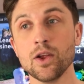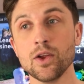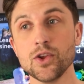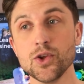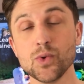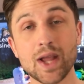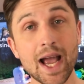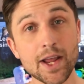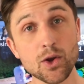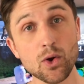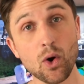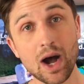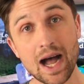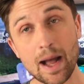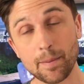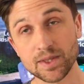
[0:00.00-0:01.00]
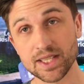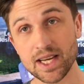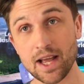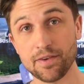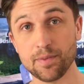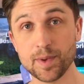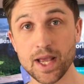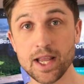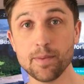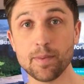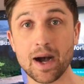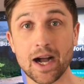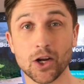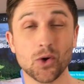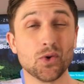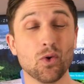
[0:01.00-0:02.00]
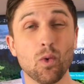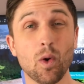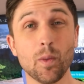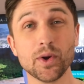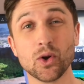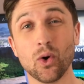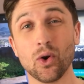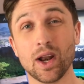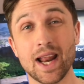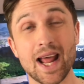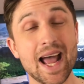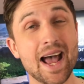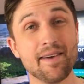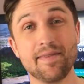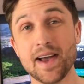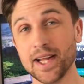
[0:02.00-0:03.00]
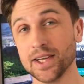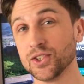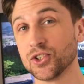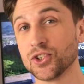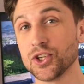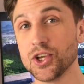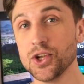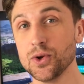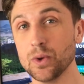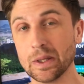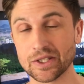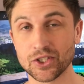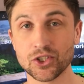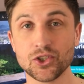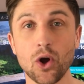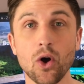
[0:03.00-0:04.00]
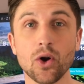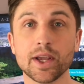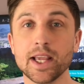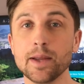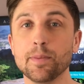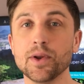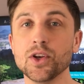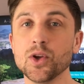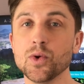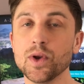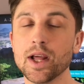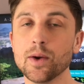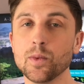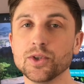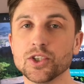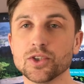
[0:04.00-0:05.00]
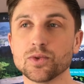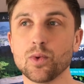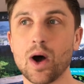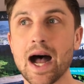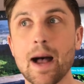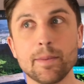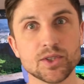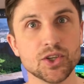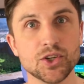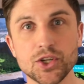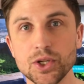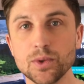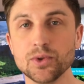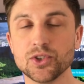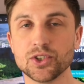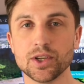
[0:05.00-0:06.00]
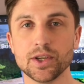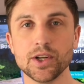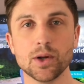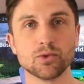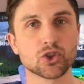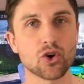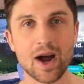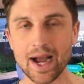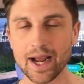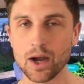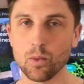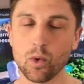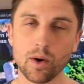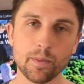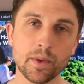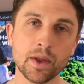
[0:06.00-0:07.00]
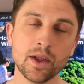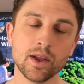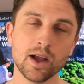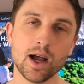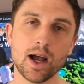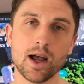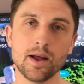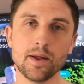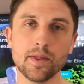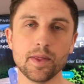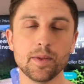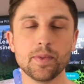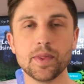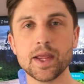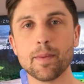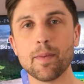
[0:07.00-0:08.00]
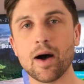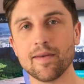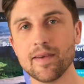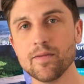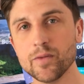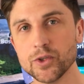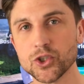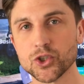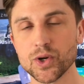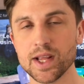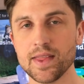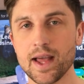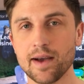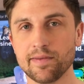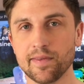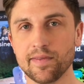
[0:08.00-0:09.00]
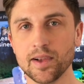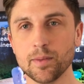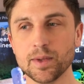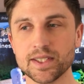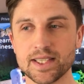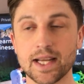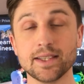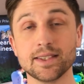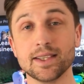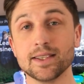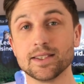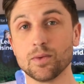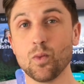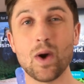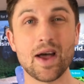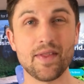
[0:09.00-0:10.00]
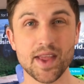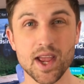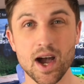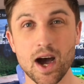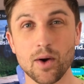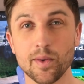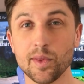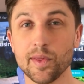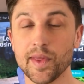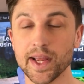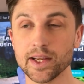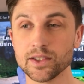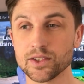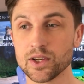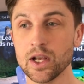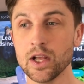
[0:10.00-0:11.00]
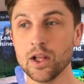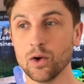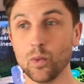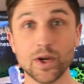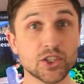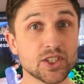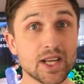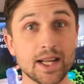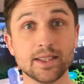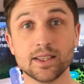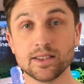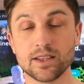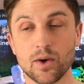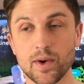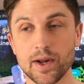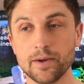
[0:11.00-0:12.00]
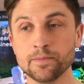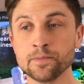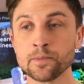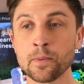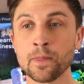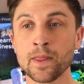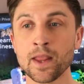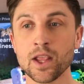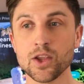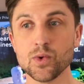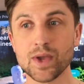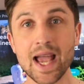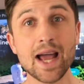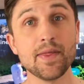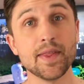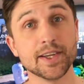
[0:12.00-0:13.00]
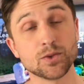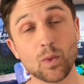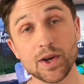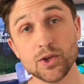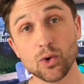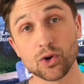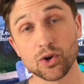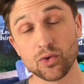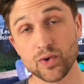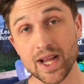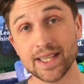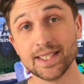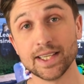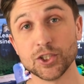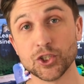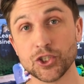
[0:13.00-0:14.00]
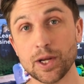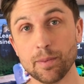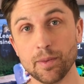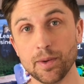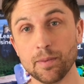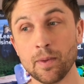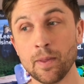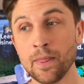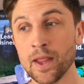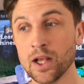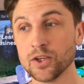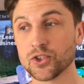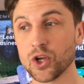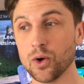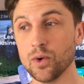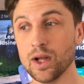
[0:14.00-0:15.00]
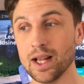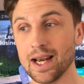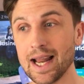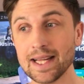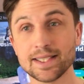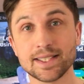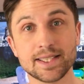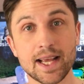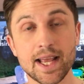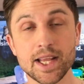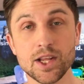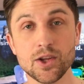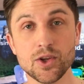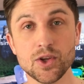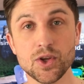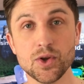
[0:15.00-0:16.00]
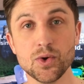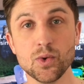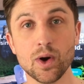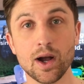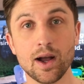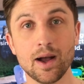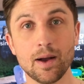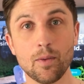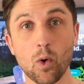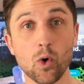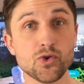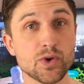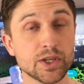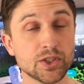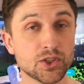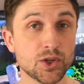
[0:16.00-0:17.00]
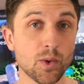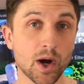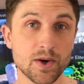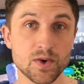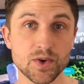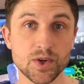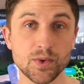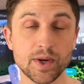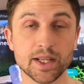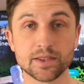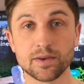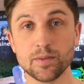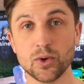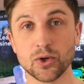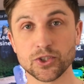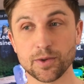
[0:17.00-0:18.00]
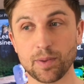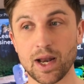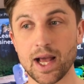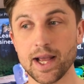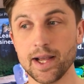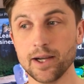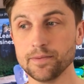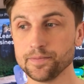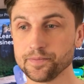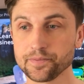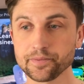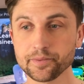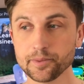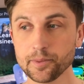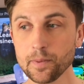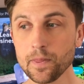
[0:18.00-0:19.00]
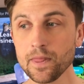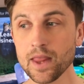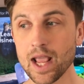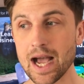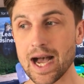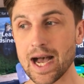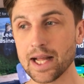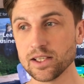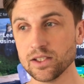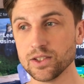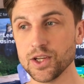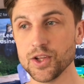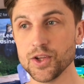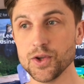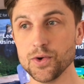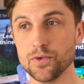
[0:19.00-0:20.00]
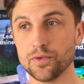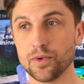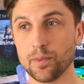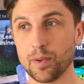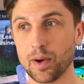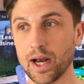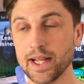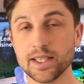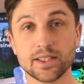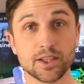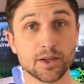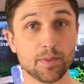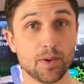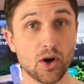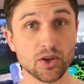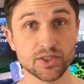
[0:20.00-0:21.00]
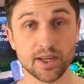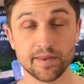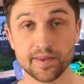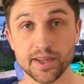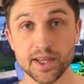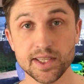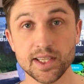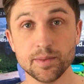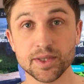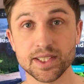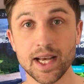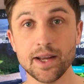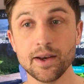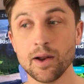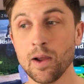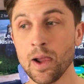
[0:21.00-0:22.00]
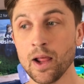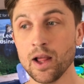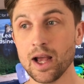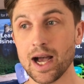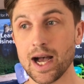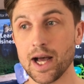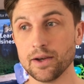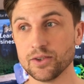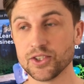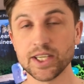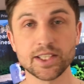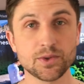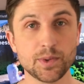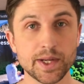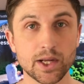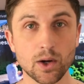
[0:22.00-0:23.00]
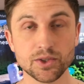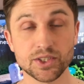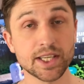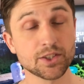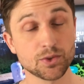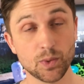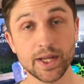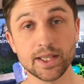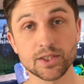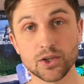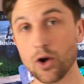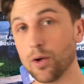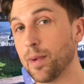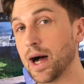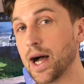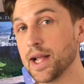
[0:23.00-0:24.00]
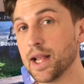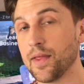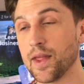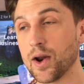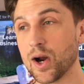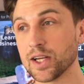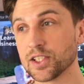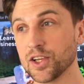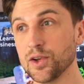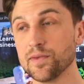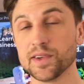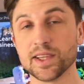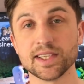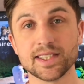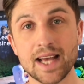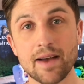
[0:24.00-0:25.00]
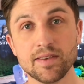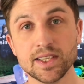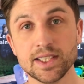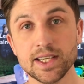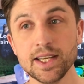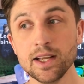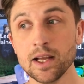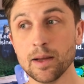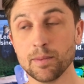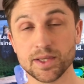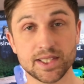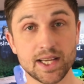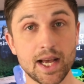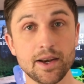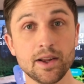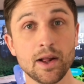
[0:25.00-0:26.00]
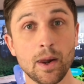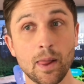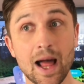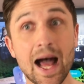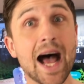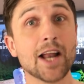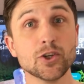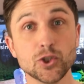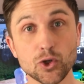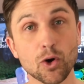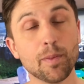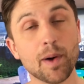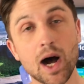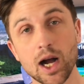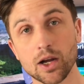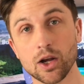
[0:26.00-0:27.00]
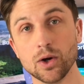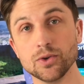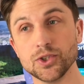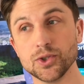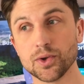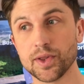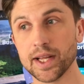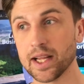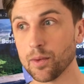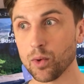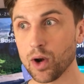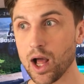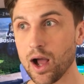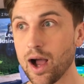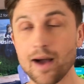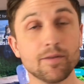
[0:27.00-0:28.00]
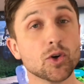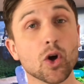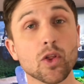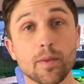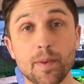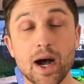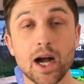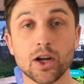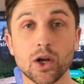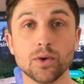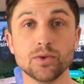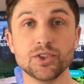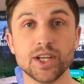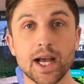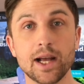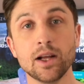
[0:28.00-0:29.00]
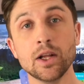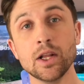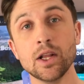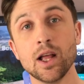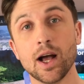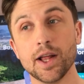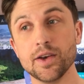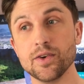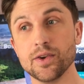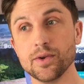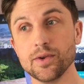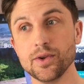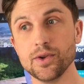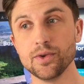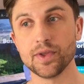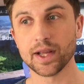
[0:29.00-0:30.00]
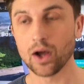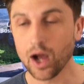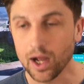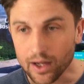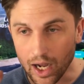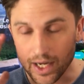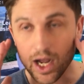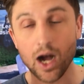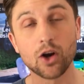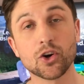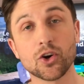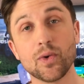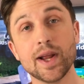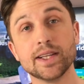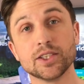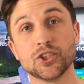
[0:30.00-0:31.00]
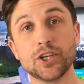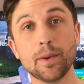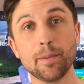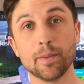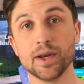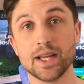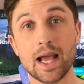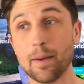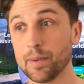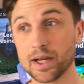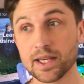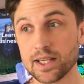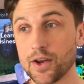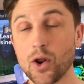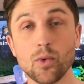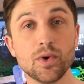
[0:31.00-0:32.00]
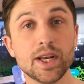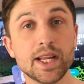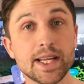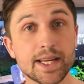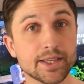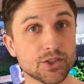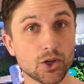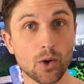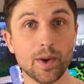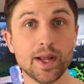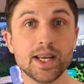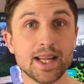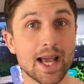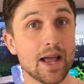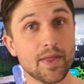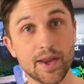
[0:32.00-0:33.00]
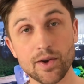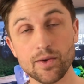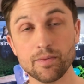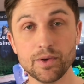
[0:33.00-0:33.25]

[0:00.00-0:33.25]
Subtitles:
you get your Amazon FBA barcode, or what we call an FN SKU, a stock keeping unit, which is what Amazon use to track what the amount of inventory in their fulfillment centers and where they are and things, which centers they're in. You get this when you're creating a shipment. So let's say you ordering 200 units from your supplier and you've placed the deposit of 30%, and 6 weeks go by and they're asking you for the 70% and your barcodes. You're thinking, well, I haven't got the barcodes yet. And you think, I can't create a shipment yet because I don't need it to go in yet. Then,